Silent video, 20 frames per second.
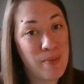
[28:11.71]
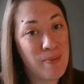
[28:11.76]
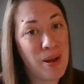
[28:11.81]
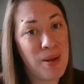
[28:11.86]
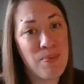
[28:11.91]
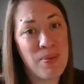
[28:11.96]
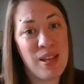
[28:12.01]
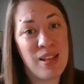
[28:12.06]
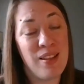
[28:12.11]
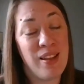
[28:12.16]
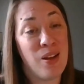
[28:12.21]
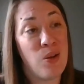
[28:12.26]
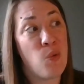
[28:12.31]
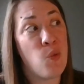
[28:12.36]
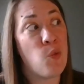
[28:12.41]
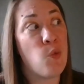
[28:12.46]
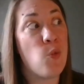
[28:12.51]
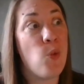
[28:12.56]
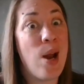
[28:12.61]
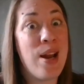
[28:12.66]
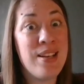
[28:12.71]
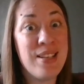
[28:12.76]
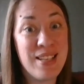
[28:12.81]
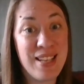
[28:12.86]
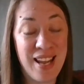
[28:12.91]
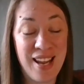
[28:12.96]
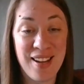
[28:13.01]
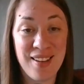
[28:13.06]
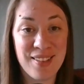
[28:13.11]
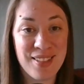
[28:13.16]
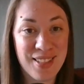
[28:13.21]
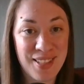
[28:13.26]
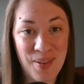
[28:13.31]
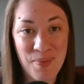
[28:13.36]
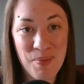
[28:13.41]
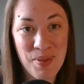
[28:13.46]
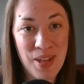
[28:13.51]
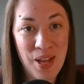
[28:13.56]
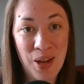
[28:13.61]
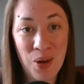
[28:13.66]
They might be like renting
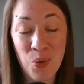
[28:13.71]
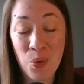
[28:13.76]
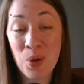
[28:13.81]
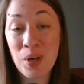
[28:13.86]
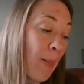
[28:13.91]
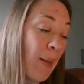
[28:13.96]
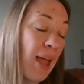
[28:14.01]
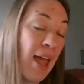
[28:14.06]
something.